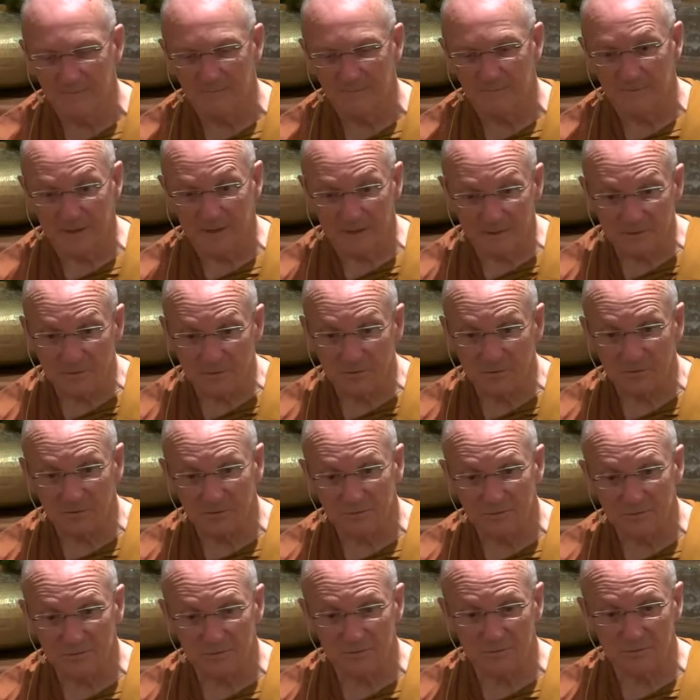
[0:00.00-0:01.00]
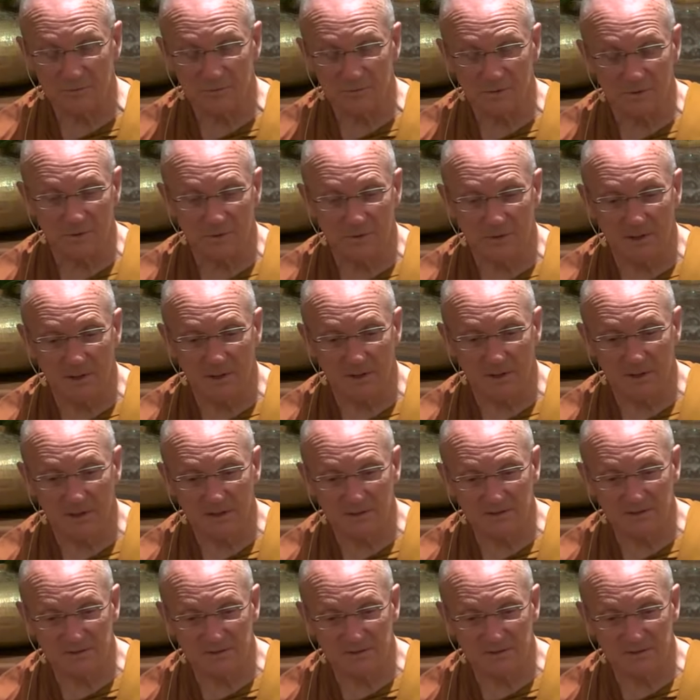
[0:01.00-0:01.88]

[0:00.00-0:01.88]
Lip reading: And it's